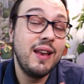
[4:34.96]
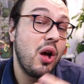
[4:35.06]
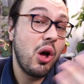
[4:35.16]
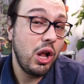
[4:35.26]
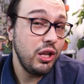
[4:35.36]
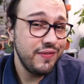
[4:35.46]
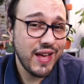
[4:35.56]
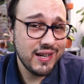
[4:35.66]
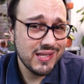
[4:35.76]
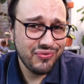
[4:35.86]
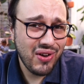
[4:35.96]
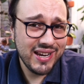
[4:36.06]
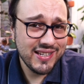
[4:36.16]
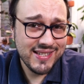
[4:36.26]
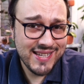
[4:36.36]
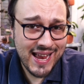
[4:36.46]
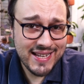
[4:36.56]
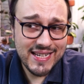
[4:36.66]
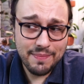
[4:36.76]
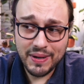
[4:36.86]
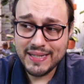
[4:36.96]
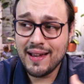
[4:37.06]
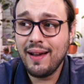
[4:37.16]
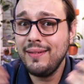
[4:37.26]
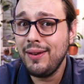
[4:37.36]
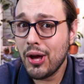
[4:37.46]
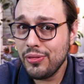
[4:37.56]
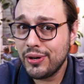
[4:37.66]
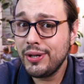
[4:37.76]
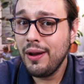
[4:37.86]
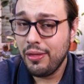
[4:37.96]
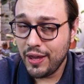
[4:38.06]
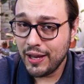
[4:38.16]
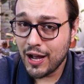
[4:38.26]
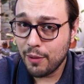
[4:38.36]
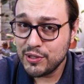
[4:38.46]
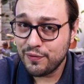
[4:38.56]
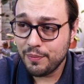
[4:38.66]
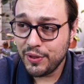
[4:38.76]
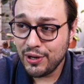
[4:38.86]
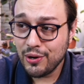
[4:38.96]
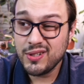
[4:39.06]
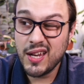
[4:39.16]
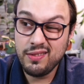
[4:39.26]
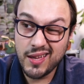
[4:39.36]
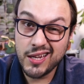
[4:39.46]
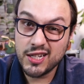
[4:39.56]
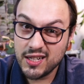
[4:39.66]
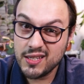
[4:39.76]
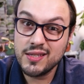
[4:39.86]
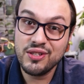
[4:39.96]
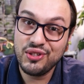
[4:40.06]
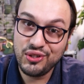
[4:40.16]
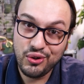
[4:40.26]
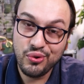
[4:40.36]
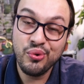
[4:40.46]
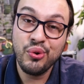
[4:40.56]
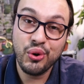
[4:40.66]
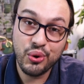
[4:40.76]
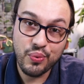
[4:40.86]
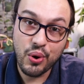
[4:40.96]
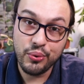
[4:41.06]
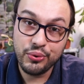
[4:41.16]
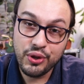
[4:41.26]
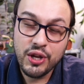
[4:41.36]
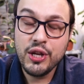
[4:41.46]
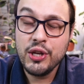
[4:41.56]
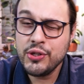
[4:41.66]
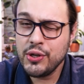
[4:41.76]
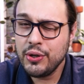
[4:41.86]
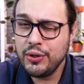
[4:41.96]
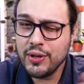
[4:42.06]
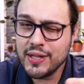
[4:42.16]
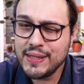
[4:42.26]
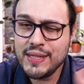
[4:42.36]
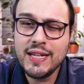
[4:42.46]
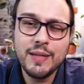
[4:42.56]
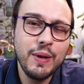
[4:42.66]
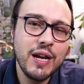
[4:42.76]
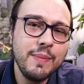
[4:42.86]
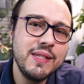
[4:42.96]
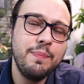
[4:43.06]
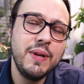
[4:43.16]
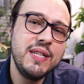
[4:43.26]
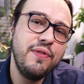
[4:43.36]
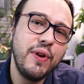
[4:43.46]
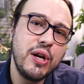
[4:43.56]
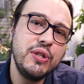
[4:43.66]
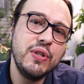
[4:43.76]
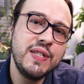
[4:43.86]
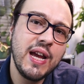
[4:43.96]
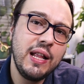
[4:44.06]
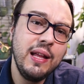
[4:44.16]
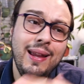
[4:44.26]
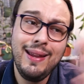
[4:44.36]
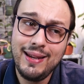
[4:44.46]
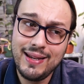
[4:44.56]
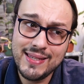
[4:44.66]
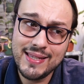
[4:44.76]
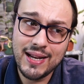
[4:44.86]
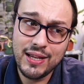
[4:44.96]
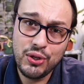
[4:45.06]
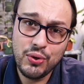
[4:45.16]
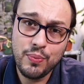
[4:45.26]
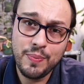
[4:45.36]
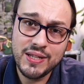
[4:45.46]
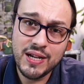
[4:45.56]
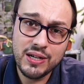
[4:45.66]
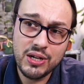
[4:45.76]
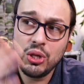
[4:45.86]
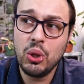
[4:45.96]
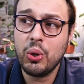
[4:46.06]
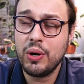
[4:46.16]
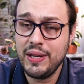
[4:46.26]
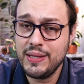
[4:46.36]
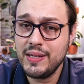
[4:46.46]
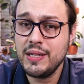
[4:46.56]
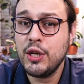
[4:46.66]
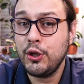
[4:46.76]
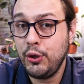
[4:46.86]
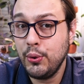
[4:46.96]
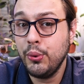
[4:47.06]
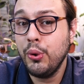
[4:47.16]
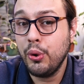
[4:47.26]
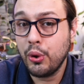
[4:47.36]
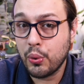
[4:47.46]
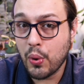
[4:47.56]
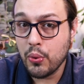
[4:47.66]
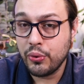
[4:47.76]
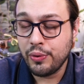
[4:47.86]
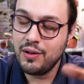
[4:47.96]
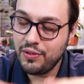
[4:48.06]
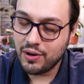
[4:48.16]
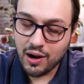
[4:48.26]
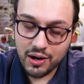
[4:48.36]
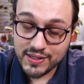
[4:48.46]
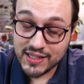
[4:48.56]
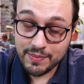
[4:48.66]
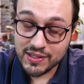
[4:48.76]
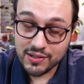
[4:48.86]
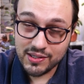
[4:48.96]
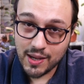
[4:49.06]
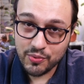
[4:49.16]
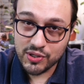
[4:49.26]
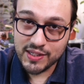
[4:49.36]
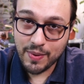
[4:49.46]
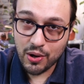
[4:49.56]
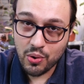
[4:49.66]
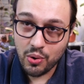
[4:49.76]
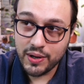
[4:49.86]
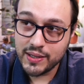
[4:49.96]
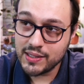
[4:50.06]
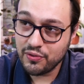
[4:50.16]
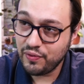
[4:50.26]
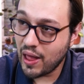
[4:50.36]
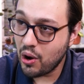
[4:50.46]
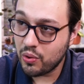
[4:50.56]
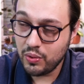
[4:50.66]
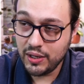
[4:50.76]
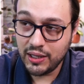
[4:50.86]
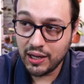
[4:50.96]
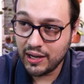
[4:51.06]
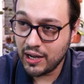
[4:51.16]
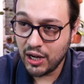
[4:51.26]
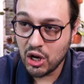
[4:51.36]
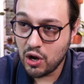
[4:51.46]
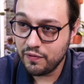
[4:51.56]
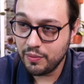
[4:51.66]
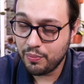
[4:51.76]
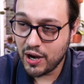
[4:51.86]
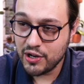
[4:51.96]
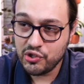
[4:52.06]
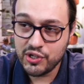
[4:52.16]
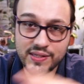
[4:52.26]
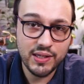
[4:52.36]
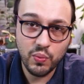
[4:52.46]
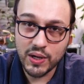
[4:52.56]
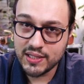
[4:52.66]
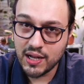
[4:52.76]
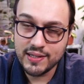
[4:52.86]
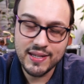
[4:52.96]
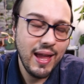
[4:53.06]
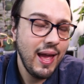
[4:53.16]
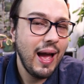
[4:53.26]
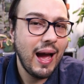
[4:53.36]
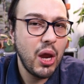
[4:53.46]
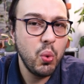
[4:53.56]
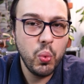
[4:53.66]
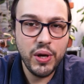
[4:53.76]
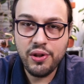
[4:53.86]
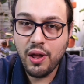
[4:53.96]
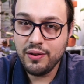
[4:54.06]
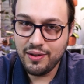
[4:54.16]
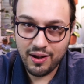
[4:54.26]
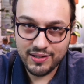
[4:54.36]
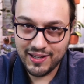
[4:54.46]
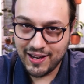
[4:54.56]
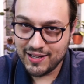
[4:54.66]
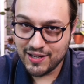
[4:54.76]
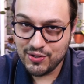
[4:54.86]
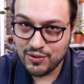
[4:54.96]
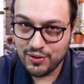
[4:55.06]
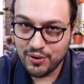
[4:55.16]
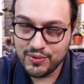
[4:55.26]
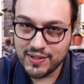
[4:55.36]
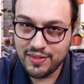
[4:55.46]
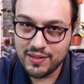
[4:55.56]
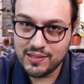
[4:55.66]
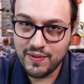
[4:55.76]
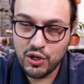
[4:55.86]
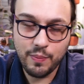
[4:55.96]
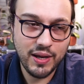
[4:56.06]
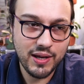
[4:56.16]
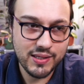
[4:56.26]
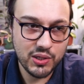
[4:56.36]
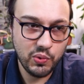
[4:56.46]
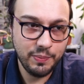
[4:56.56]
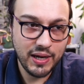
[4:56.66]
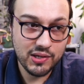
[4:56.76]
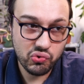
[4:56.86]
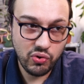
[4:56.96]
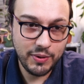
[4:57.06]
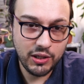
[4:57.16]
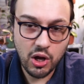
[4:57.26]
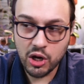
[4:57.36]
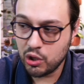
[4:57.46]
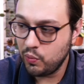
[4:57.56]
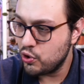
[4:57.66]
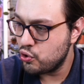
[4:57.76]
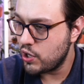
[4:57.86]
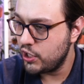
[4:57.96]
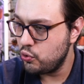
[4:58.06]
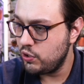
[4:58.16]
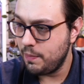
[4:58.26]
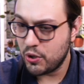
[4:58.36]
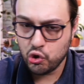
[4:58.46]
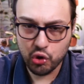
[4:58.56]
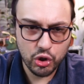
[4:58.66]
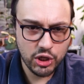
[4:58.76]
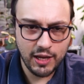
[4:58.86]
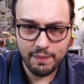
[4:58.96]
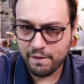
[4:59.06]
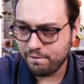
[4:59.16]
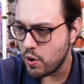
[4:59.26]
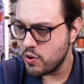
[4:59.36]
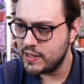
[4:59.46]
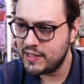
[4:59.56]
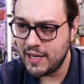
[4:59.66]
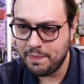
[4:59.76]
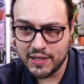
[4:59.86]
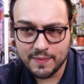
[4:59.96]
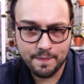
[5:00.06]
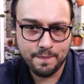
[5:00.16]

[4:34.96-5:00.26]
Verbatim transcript: Now all of that is fine and dandy, but another thing comes from the node and that is the new growth. So you can see it becomes a bit difficult to tell is it a new peduncle or is it new growth? Now there are some misconceptions about Hoyas and flowering and cutting off the branches and whatnot. I will not get into those at this video because it will be extremely long and we're trying to keep it short, keep it focused, keep it...